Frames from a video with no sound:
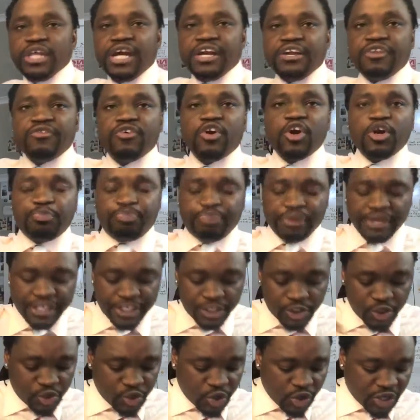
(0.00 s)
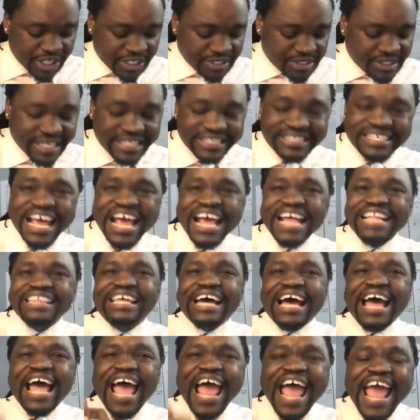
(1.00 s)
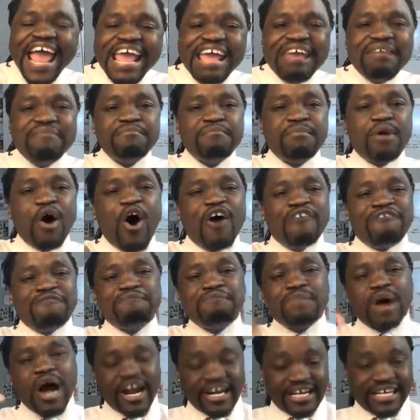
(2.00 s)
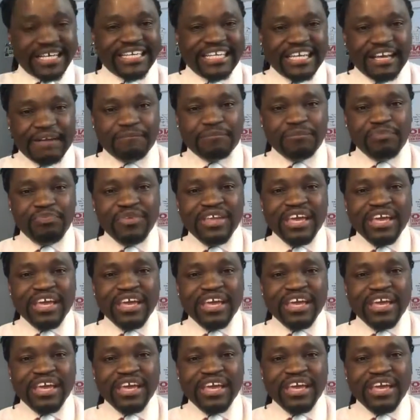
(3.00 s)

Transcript: that he wrote. Peter Drucker says the aim of marketing